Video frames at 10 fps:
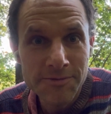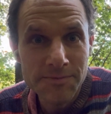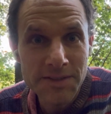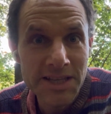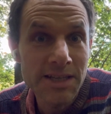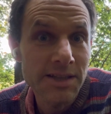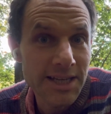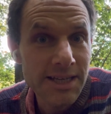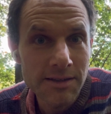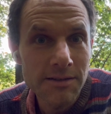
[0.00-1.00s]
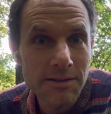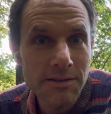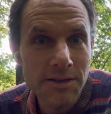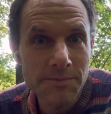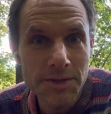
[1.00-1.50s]
healing
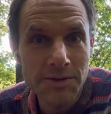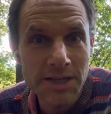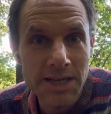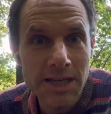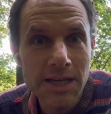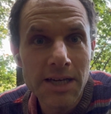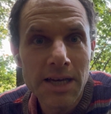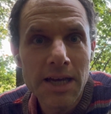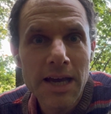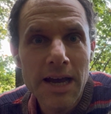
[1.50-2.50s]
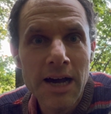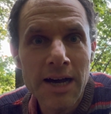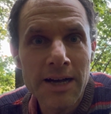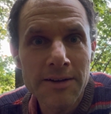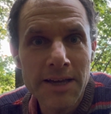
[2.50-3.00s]
community
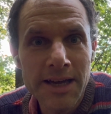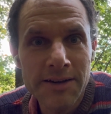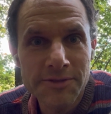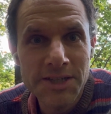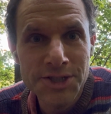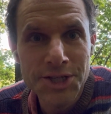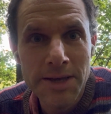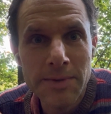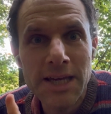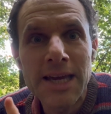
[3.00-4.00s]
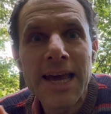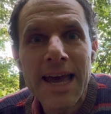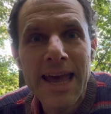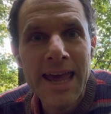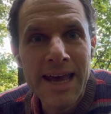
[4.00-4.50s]
and of de-shaming.
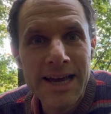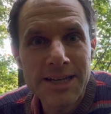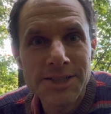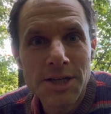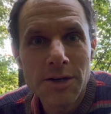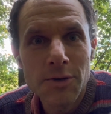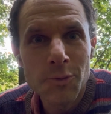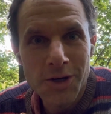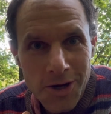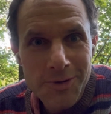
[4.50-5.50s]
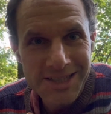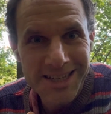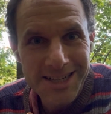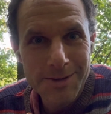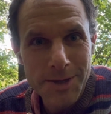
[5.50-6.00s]
And we're always
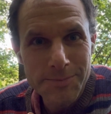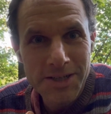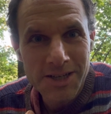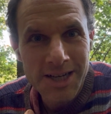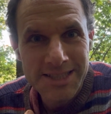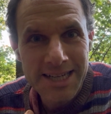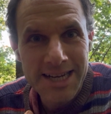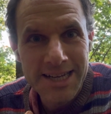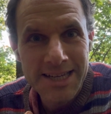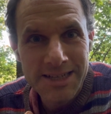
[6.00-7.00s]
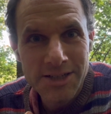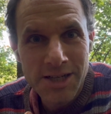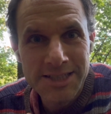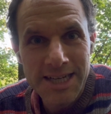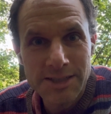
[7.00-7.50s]
going to come up in
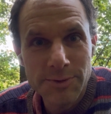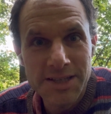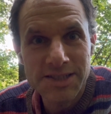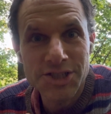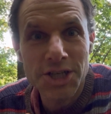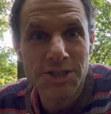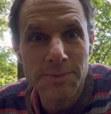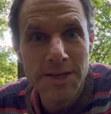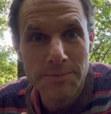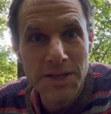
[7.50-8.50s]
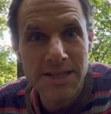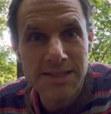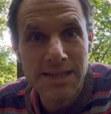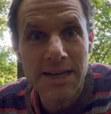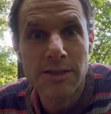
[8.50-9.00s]
contact with this judgment
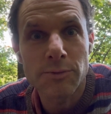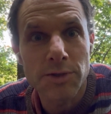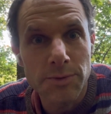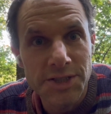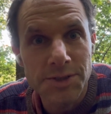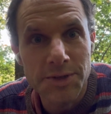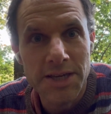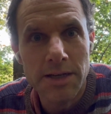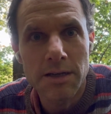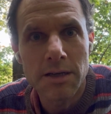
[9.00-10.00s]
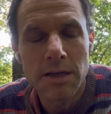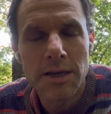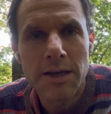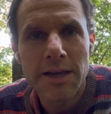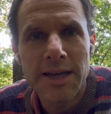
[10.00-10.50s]
piece, and it's what do we do with it?
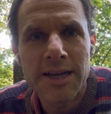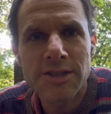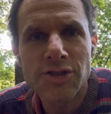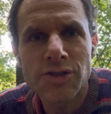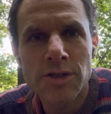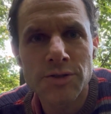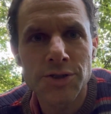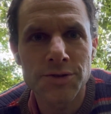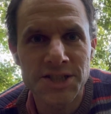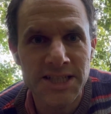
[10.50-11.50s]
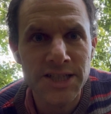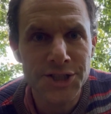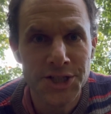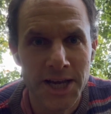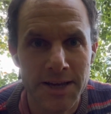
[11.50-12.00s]
And so to
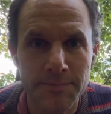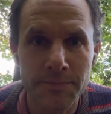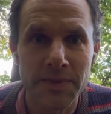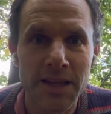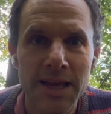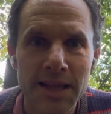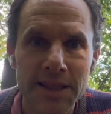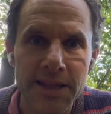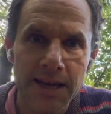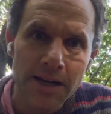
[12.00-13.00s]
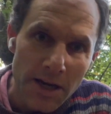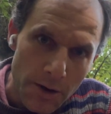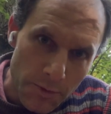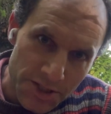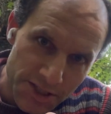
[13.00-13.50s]
de-shame, then
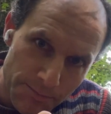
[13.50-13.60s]
we're just